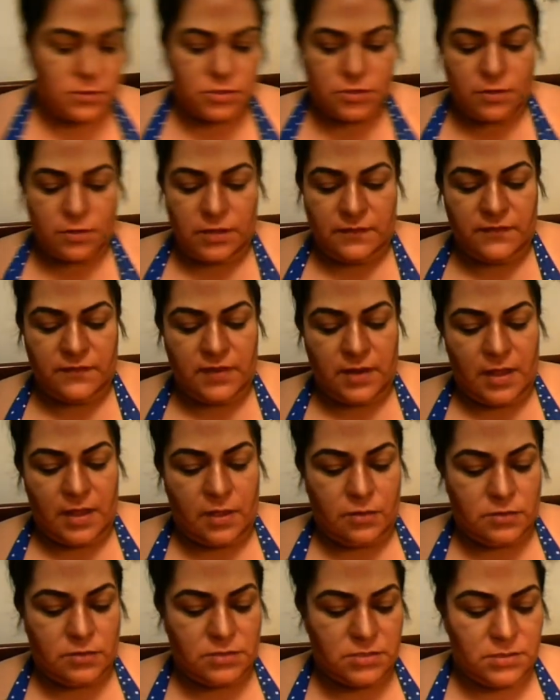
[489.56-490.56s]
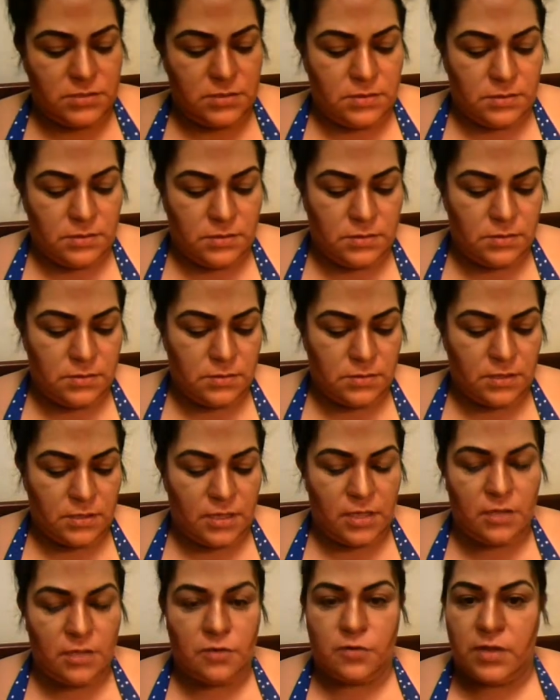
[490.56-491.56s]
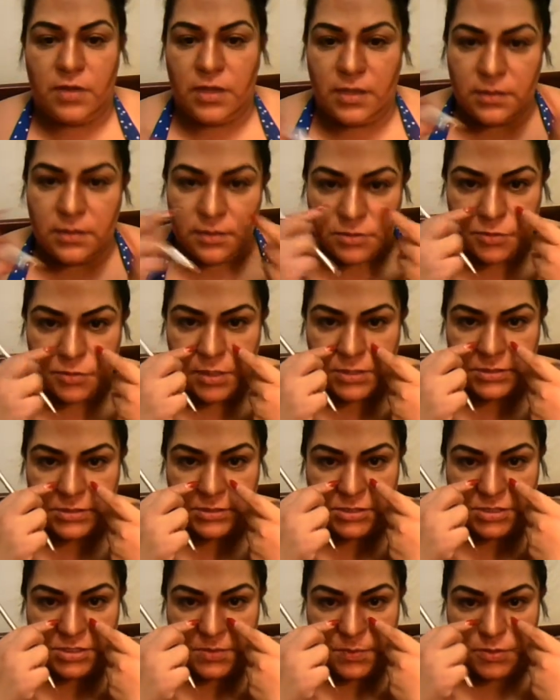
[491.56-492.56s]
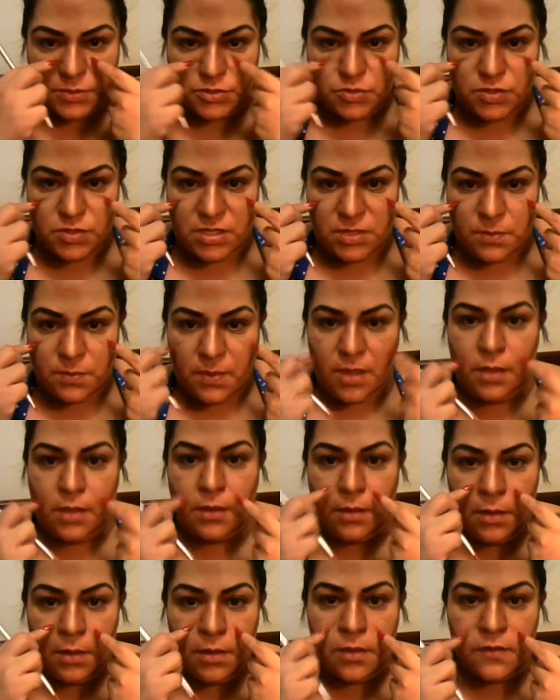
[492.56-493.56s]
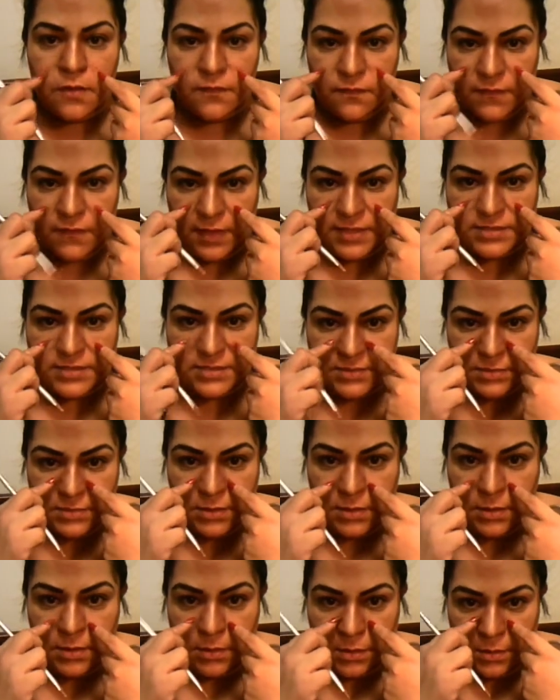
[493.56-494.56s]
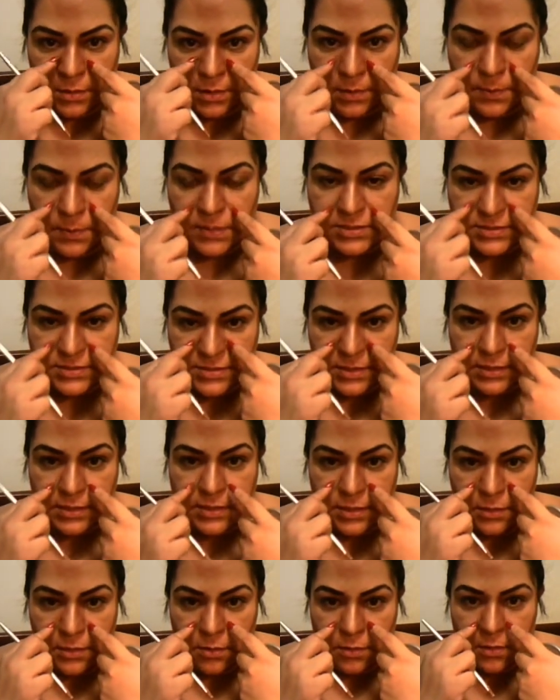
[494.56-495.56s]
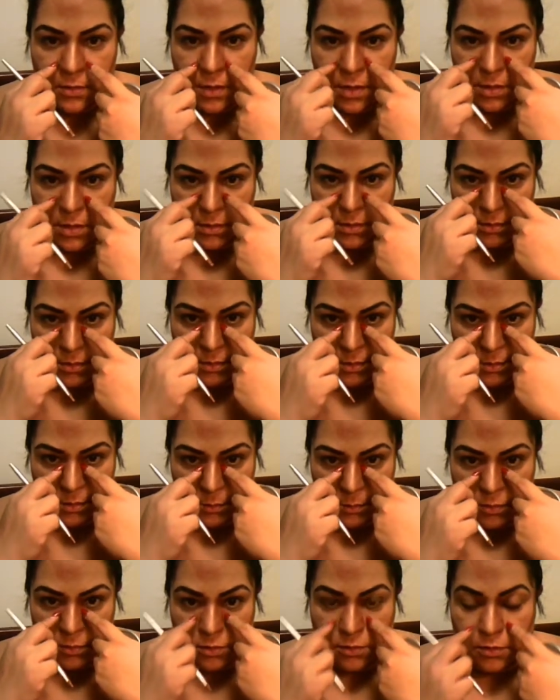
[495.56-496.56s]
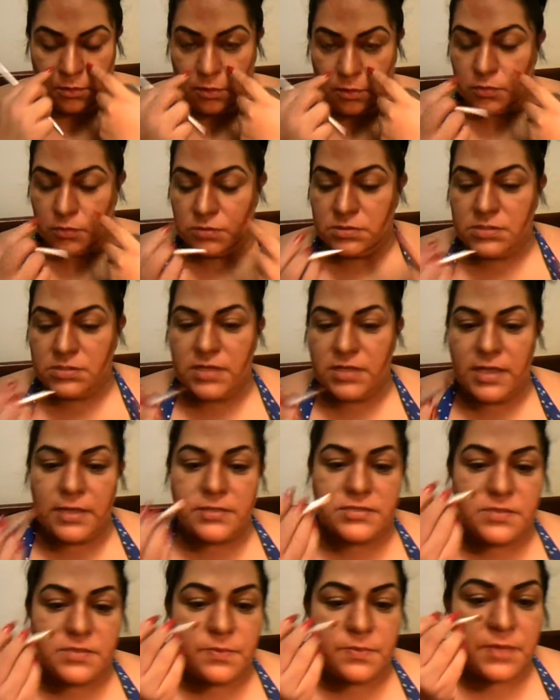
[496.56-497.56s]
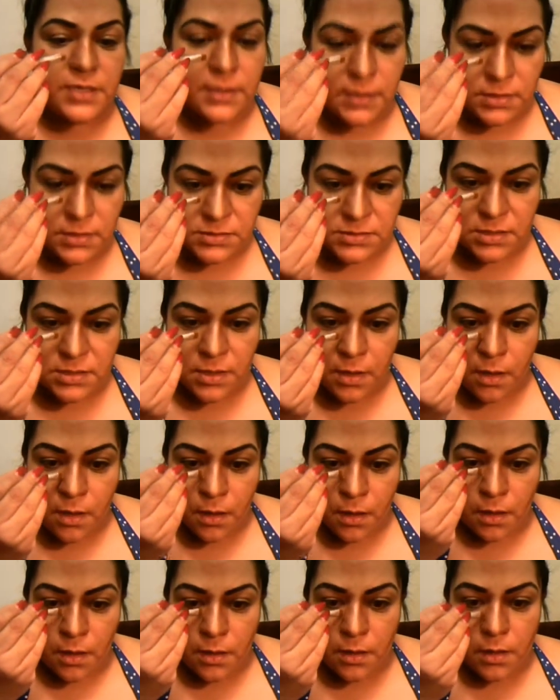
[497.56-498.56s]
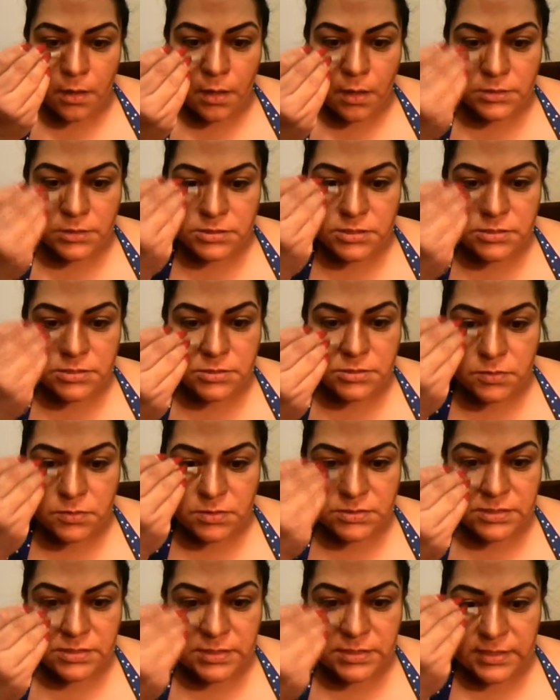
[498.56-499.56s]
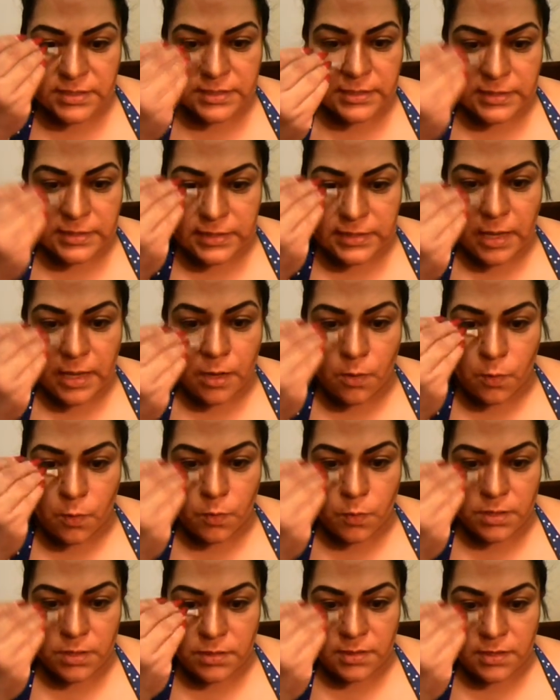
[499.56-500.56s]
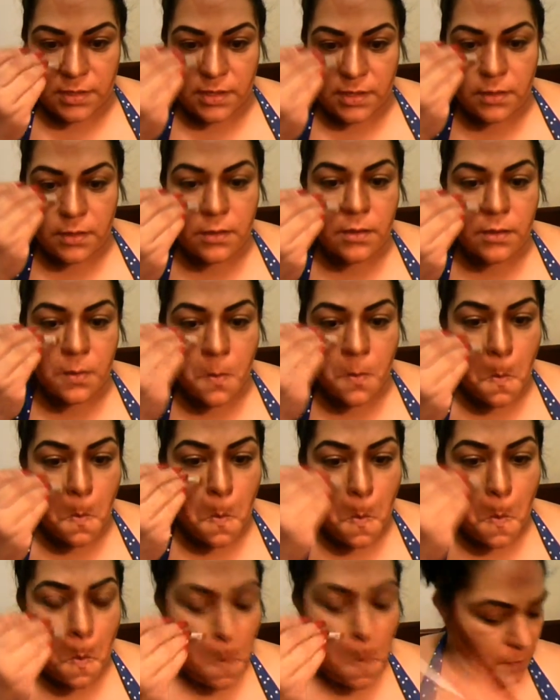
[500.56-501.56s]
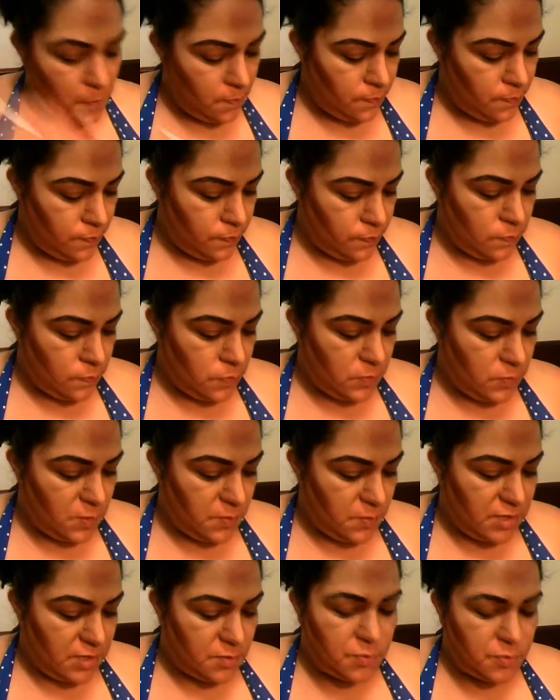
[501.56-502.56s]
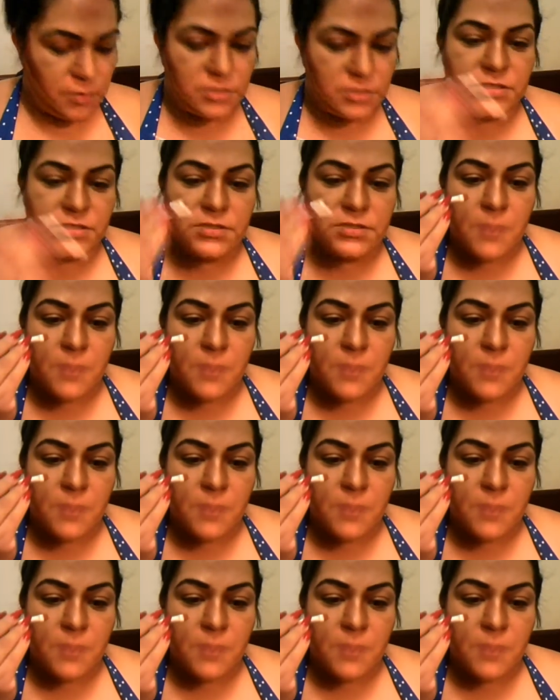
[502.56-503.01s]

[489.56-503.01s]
even out the coloring and the transition between my face, my skin here, and where the nose ends and begins, I chisel it out with the makeup brush.